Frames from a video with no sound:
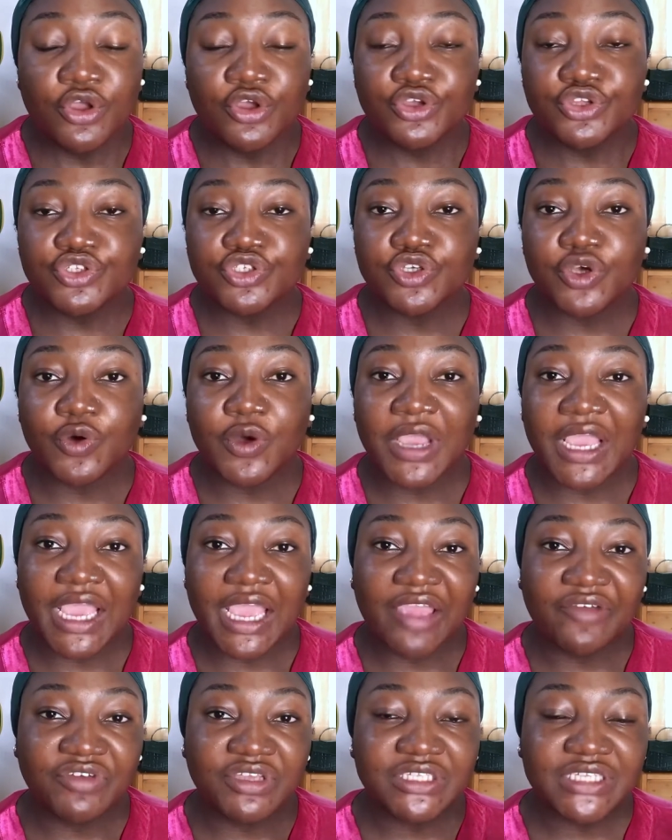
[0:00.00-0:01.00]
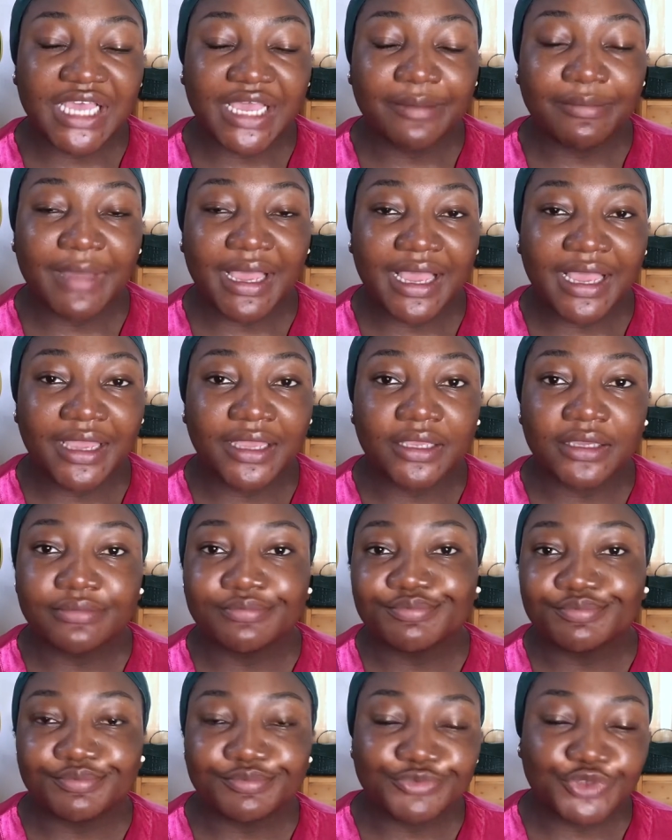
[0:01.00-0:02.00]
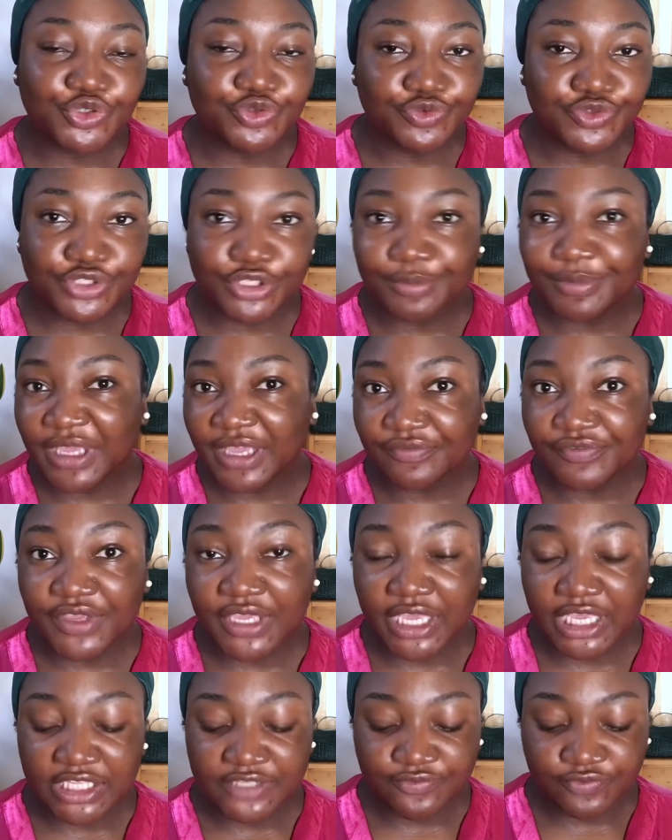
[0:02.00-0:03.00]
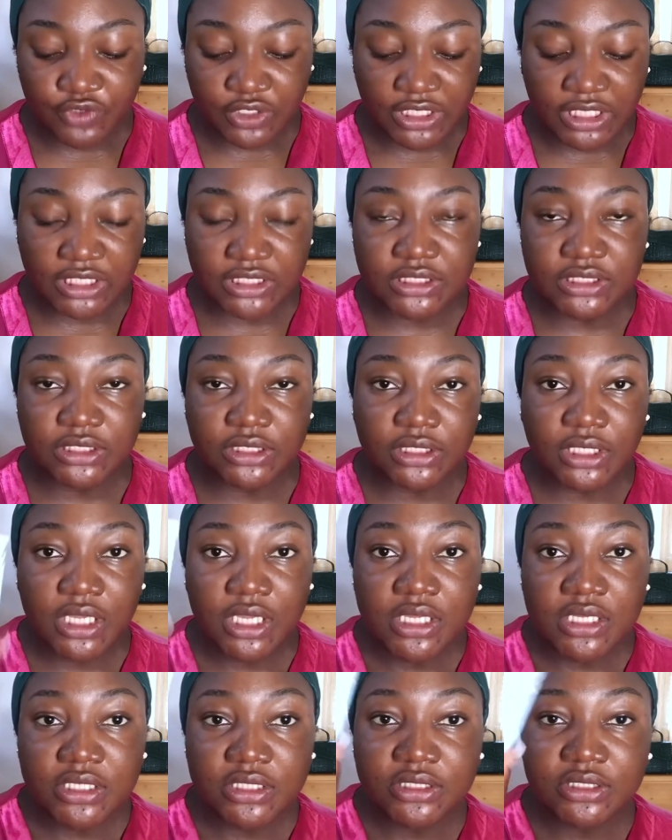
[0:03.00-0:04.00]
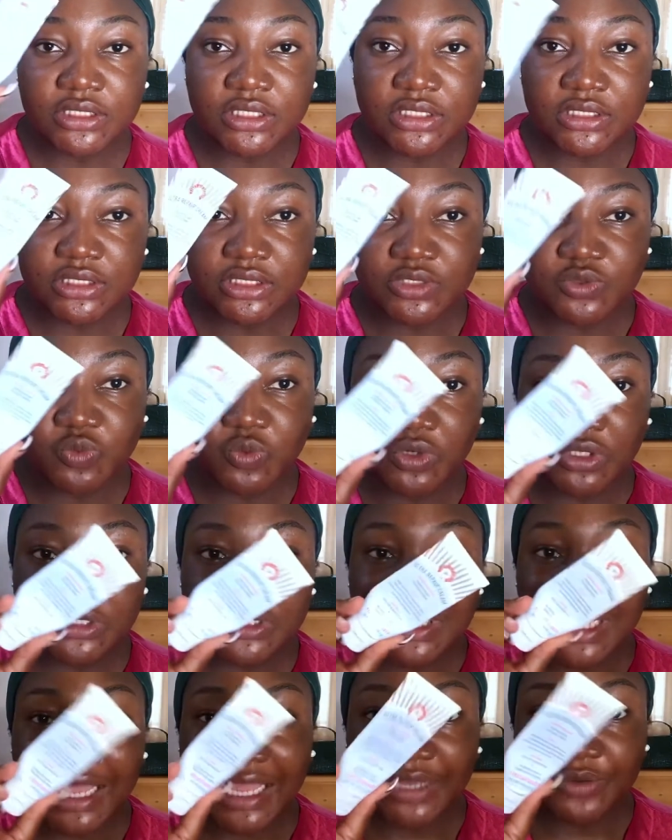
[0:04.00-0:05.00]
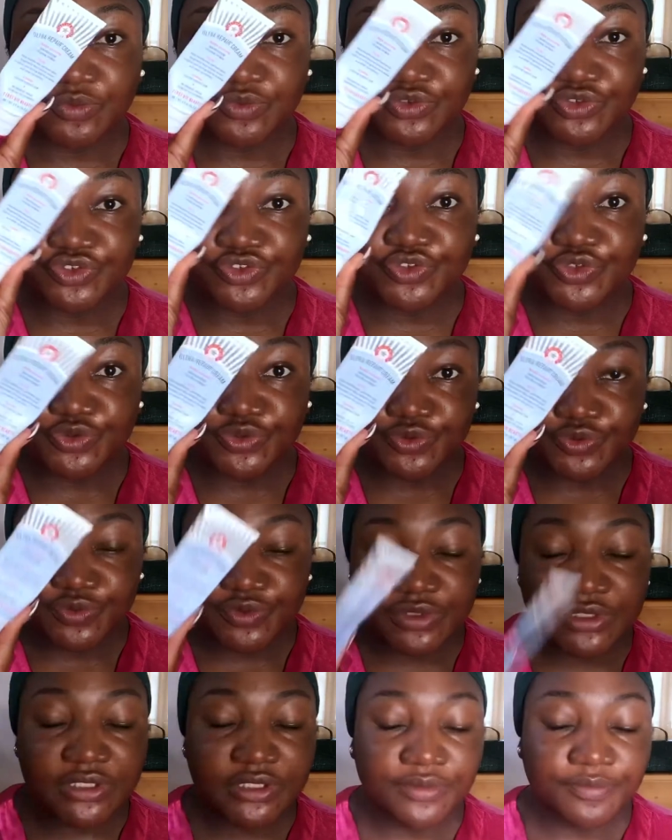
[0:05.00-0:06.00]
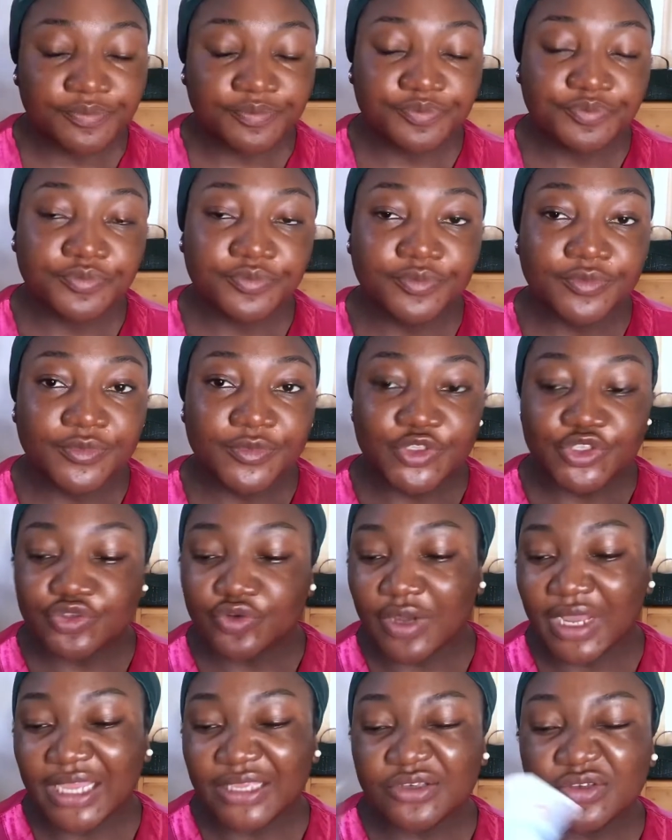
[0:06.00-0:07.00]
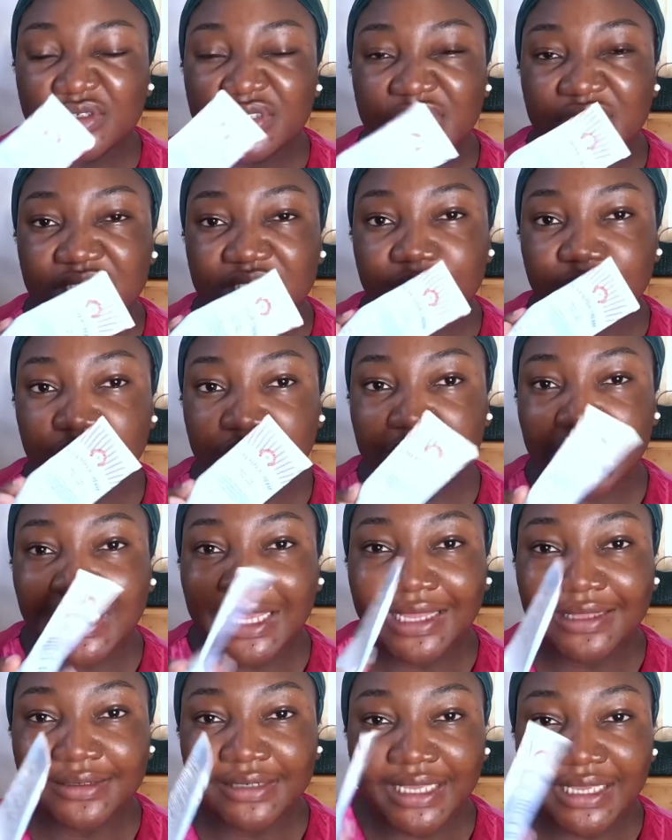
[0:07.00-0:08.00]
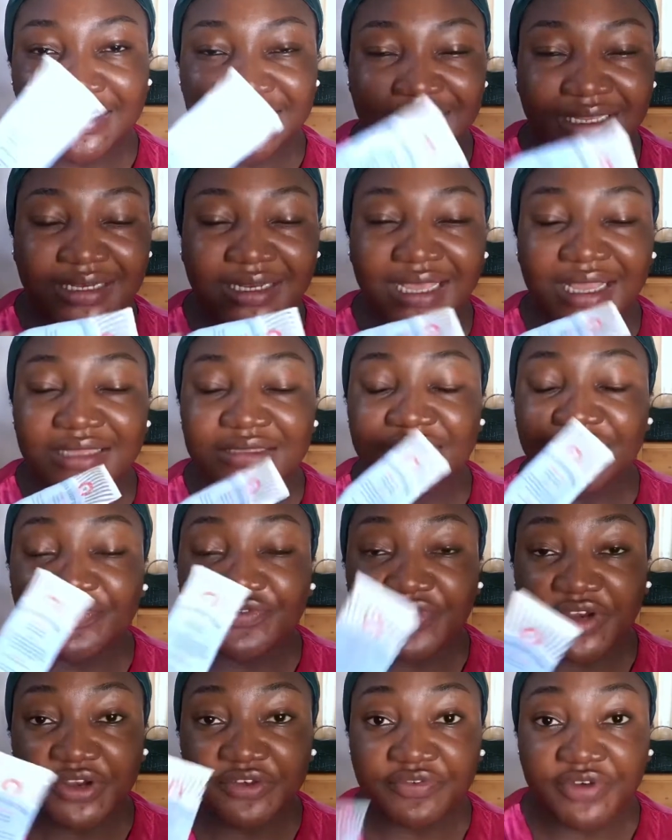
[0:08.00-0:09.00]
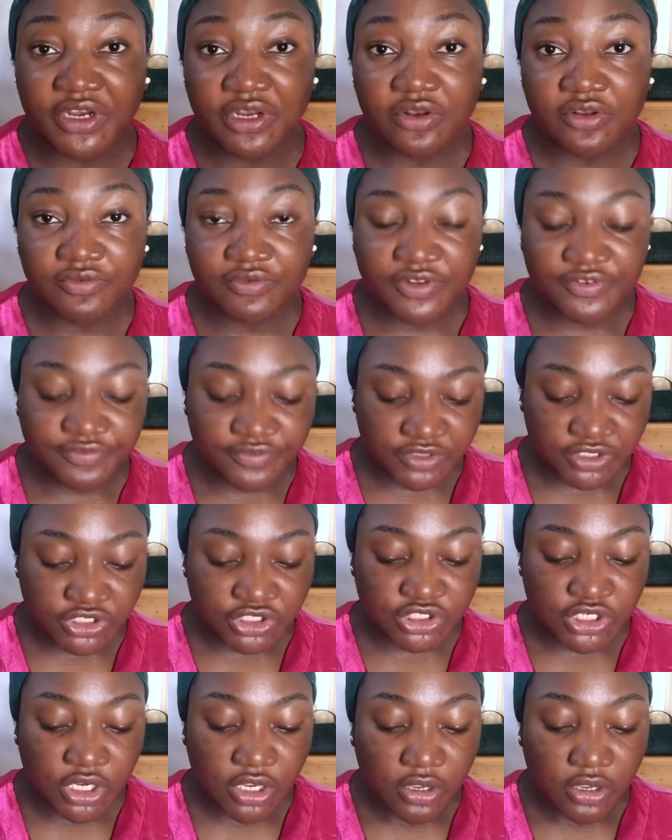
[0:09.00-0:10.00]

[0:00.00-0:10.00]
So every time I do some heavy exfoliating, this is what I would use. So I use this mostly at night, and it has a very, very lovely finish.